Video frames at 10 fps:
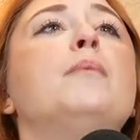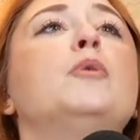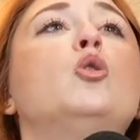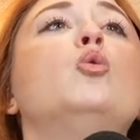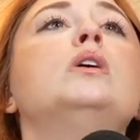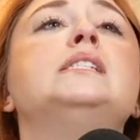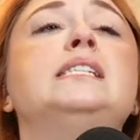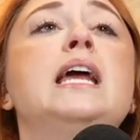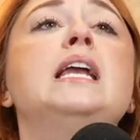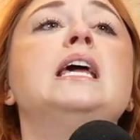who is
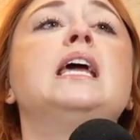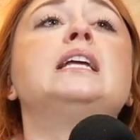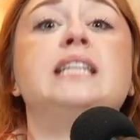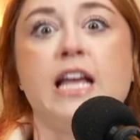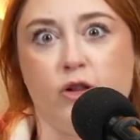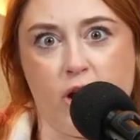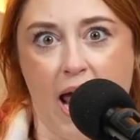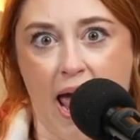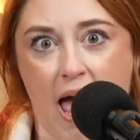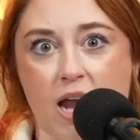dating Taylor
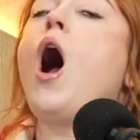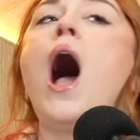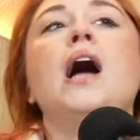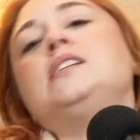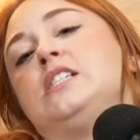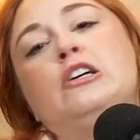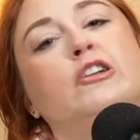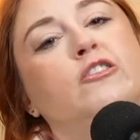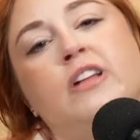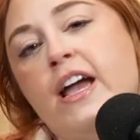Ann. I still
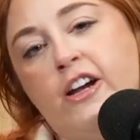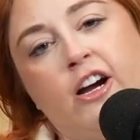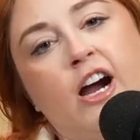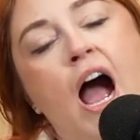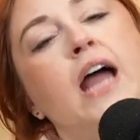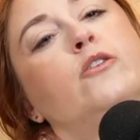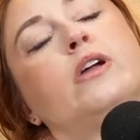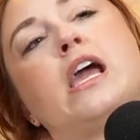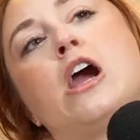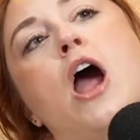don't like her. I don't
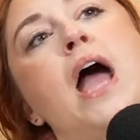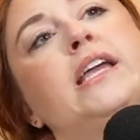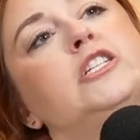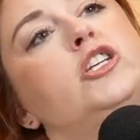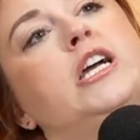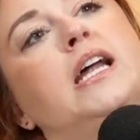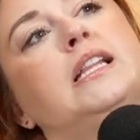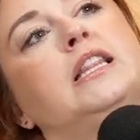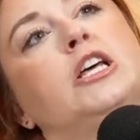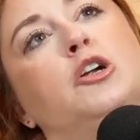care. I guess she got a
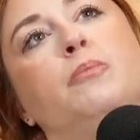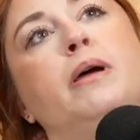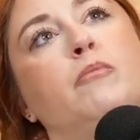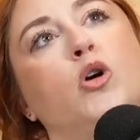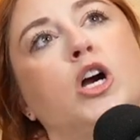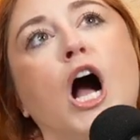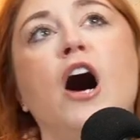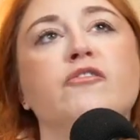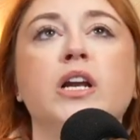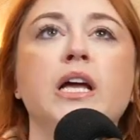little bit more
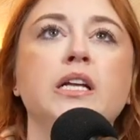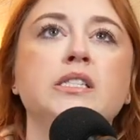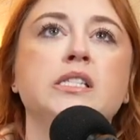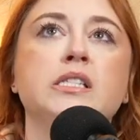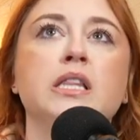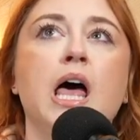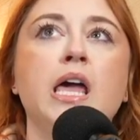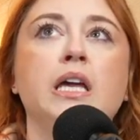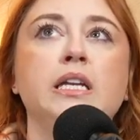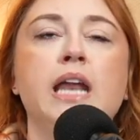confidence,
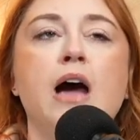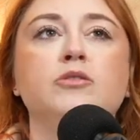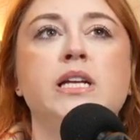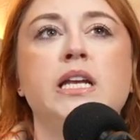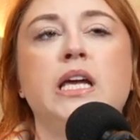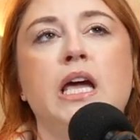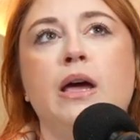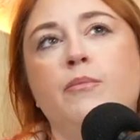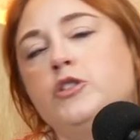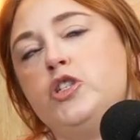like now dating
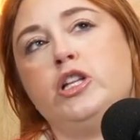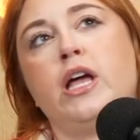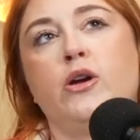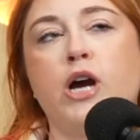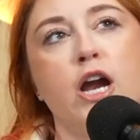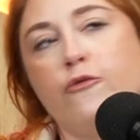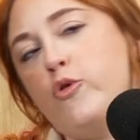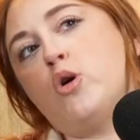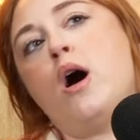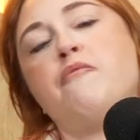him, and she like kind of
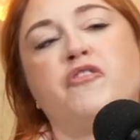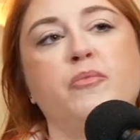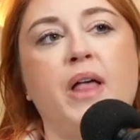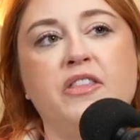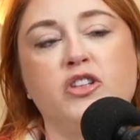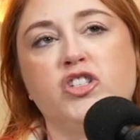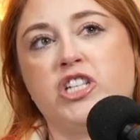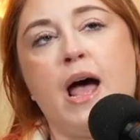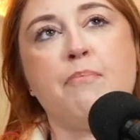woke up from like the Shep